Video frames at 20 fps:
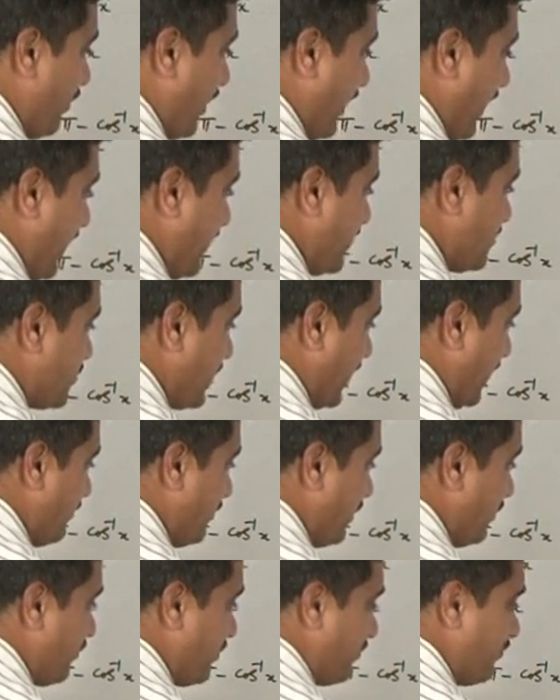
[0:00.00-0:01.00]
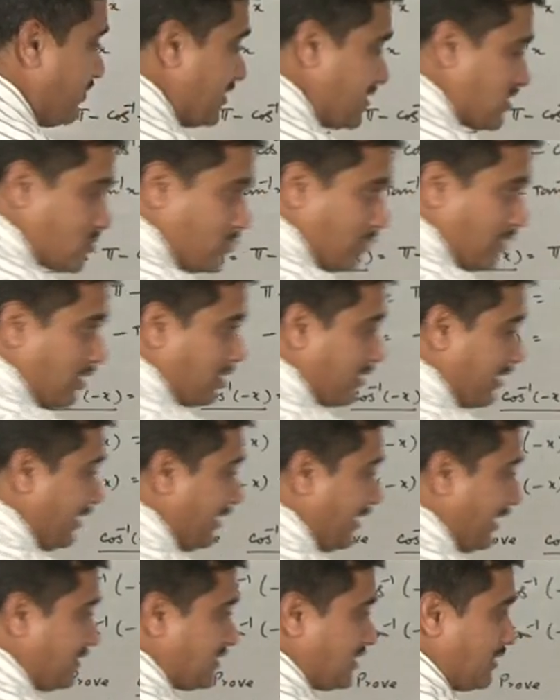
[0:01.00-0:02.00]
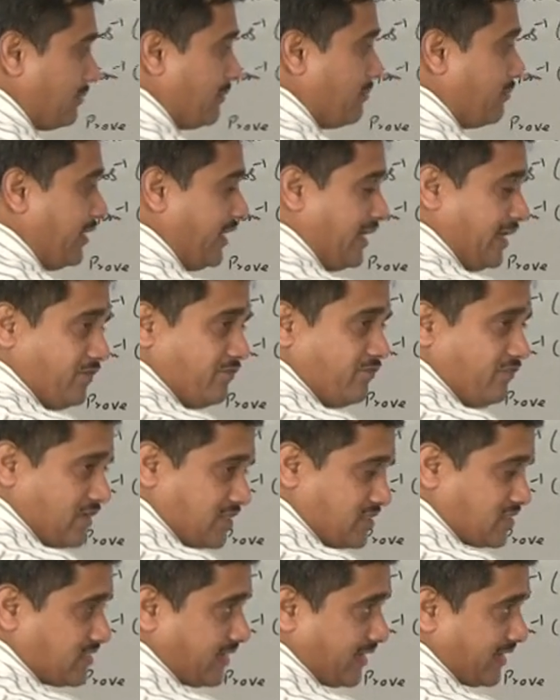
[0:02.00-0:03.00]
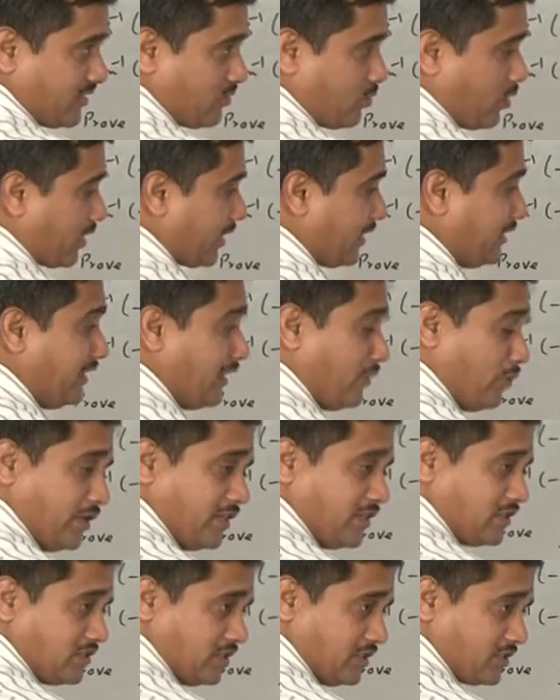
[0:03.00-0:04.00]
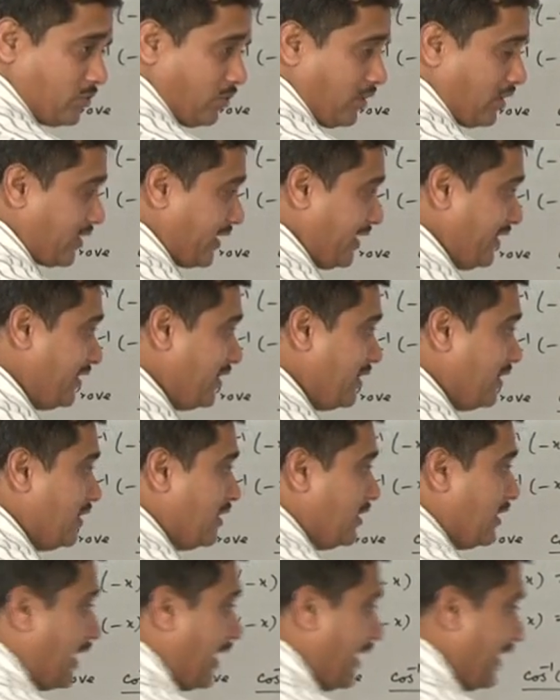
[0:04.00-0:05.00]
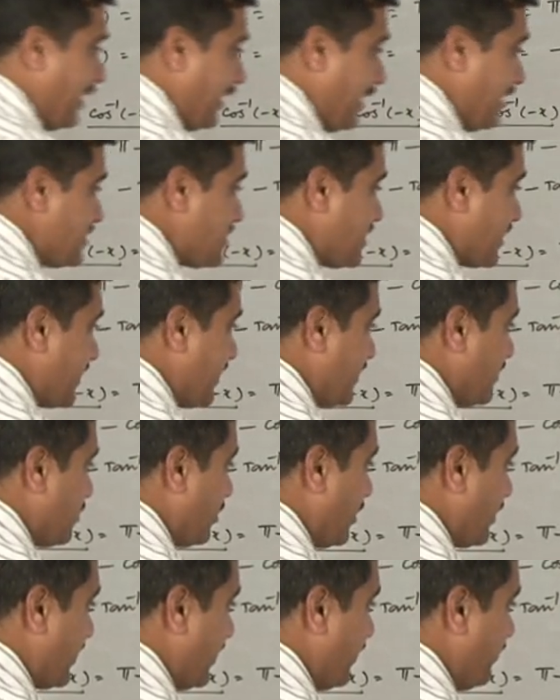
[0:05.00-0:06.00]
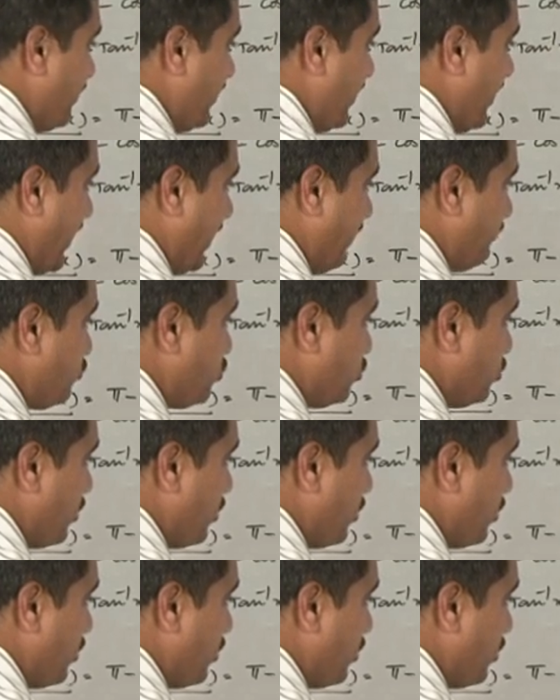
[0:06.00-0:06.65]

when I travel from first quadrant, I shall be meeting first second quadrant, then only the third quadrant. And in second quadrant, we have